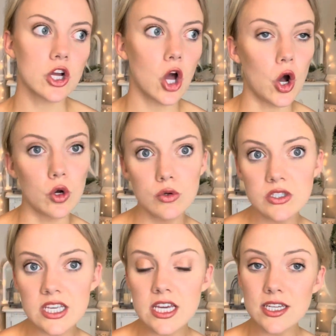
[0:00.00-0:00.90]

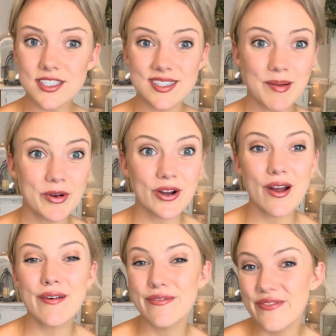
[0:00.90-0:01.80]
cozy summer
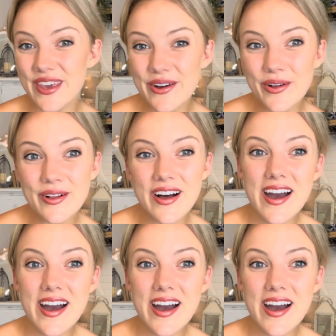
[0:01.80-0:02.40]
feel,